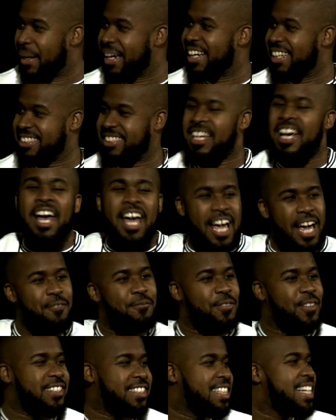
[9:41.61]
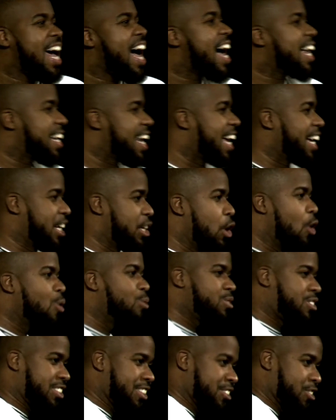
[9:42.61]
because if it's not like an
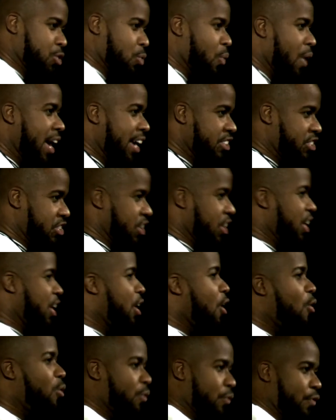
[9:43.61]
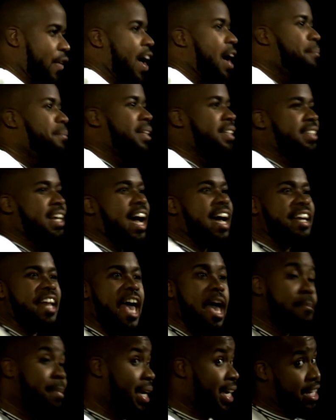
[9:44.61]
old situation an old family
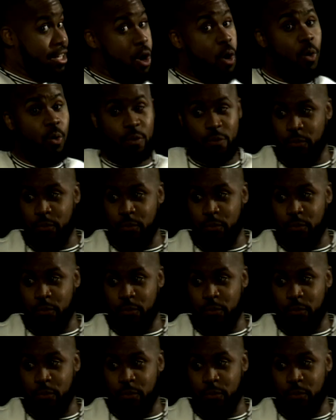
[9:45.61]
dynamic an old